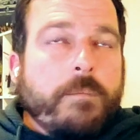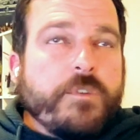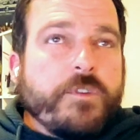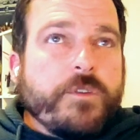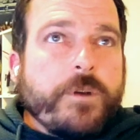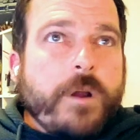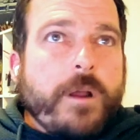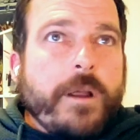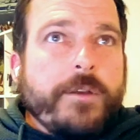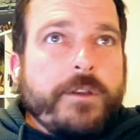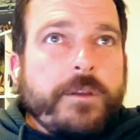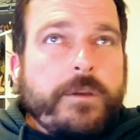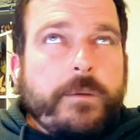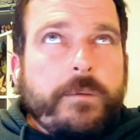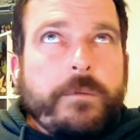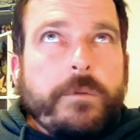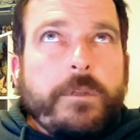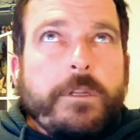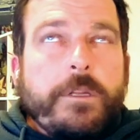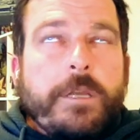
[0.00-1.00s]
trying to
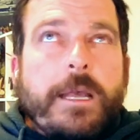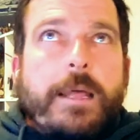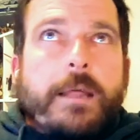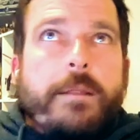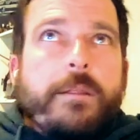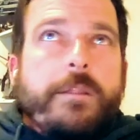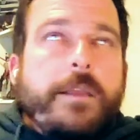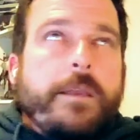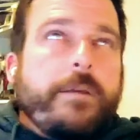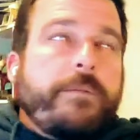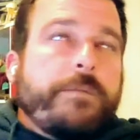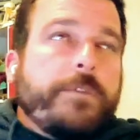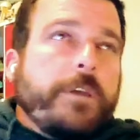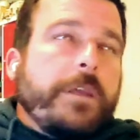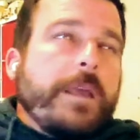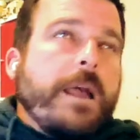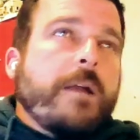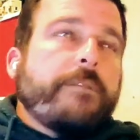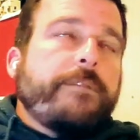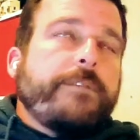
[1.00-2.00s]
think of the
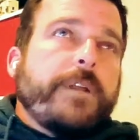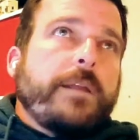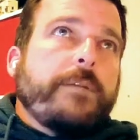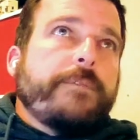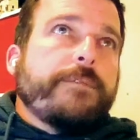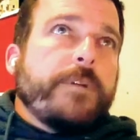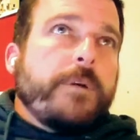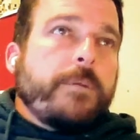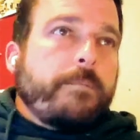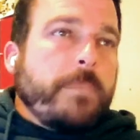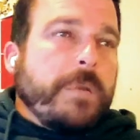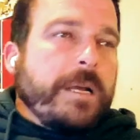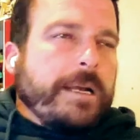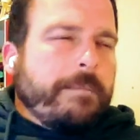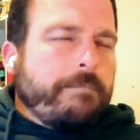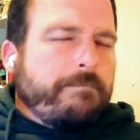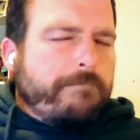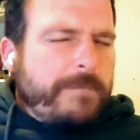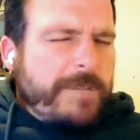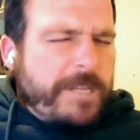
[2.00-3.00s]
young fella
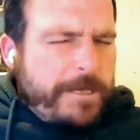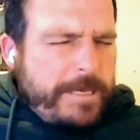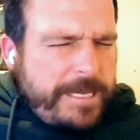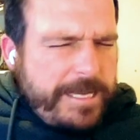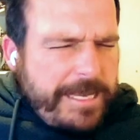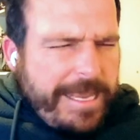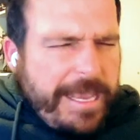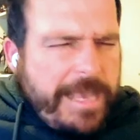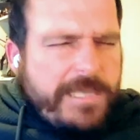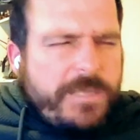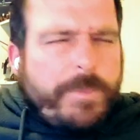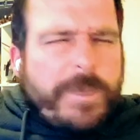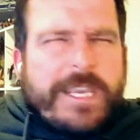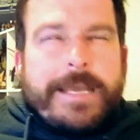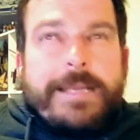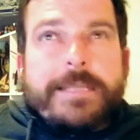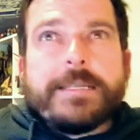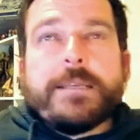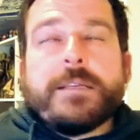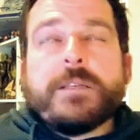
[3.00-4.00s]
from
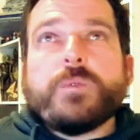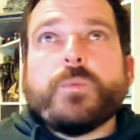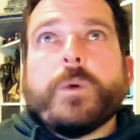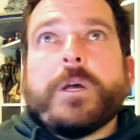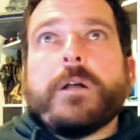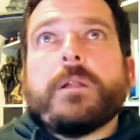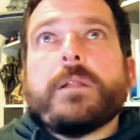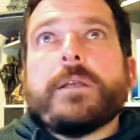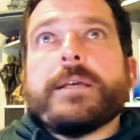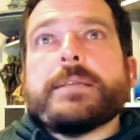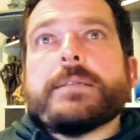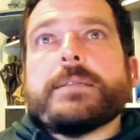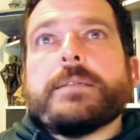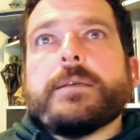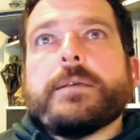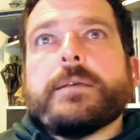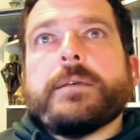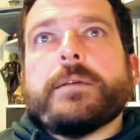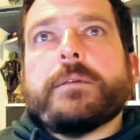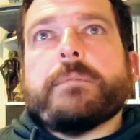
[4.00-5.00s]
SBS as well as
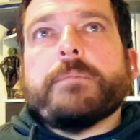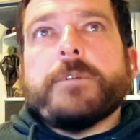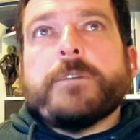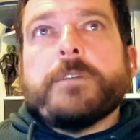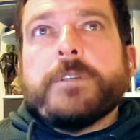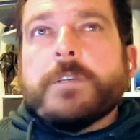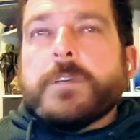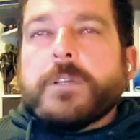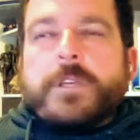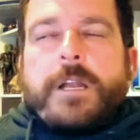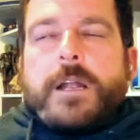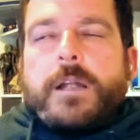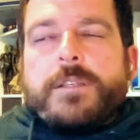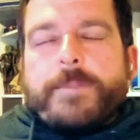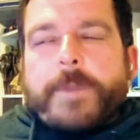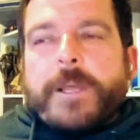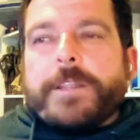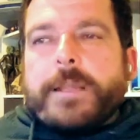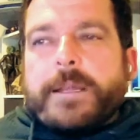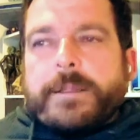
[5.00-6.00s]
the, you know,
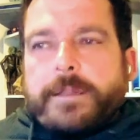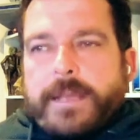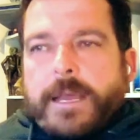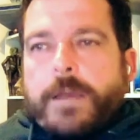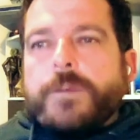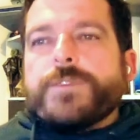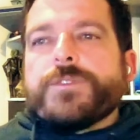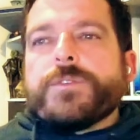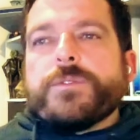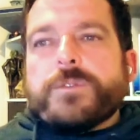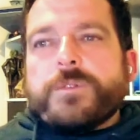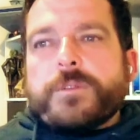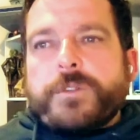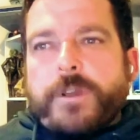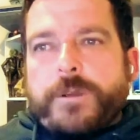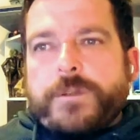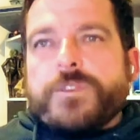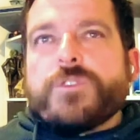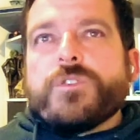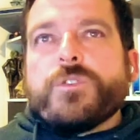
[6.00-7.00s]
but
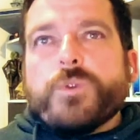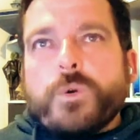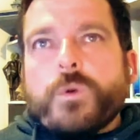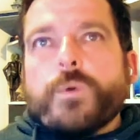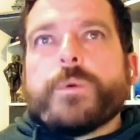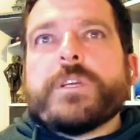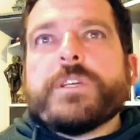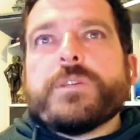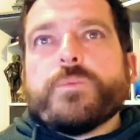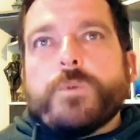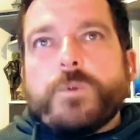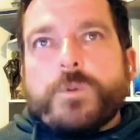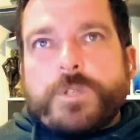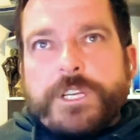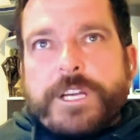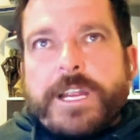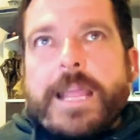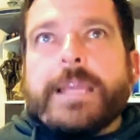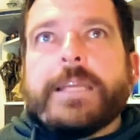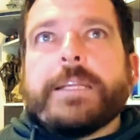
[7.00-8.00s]
those stories will
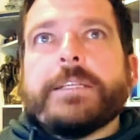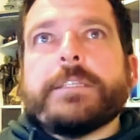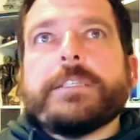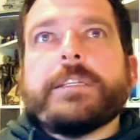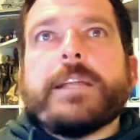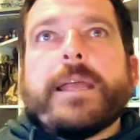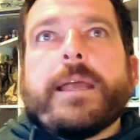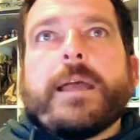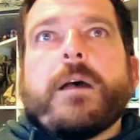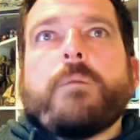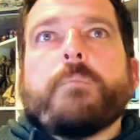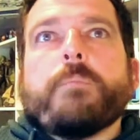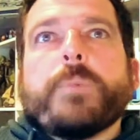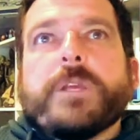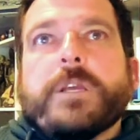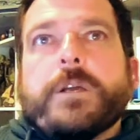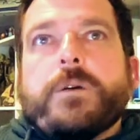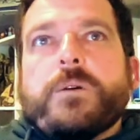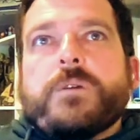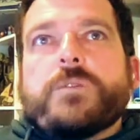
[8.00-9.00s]
change now
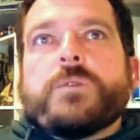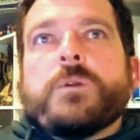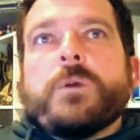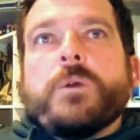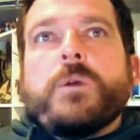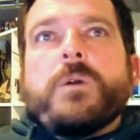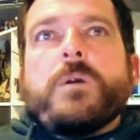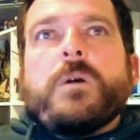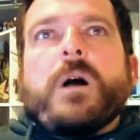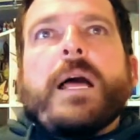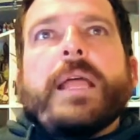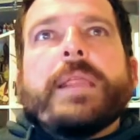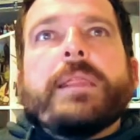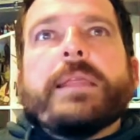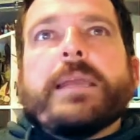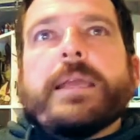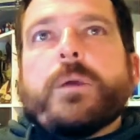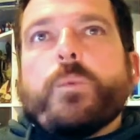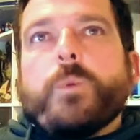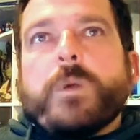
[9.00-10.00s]
because I
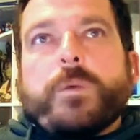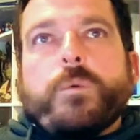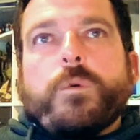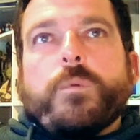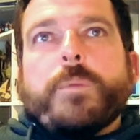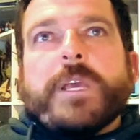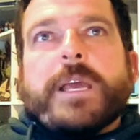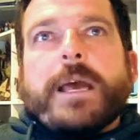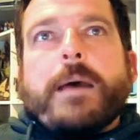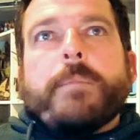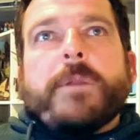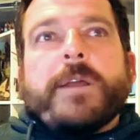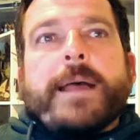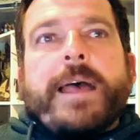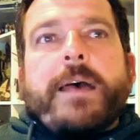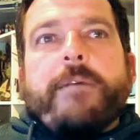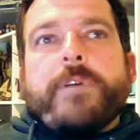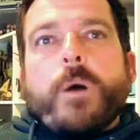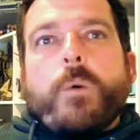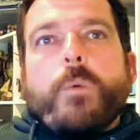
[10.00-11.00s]
think we will be able to
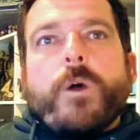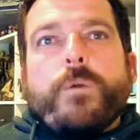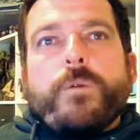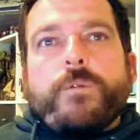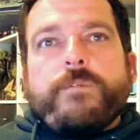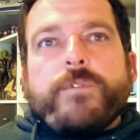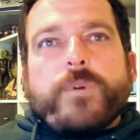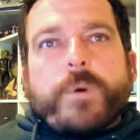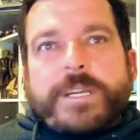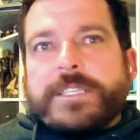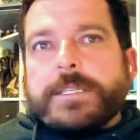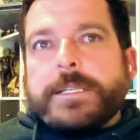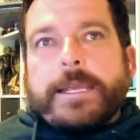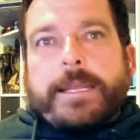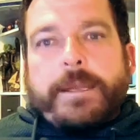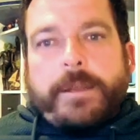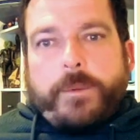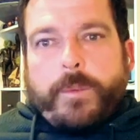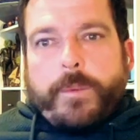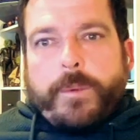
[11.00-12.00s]
have our own voice
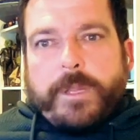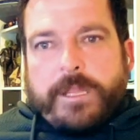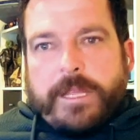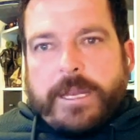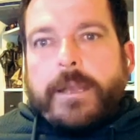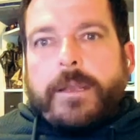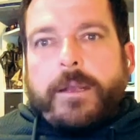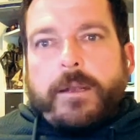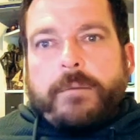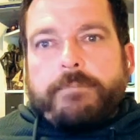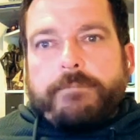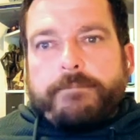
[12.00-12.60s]
within it.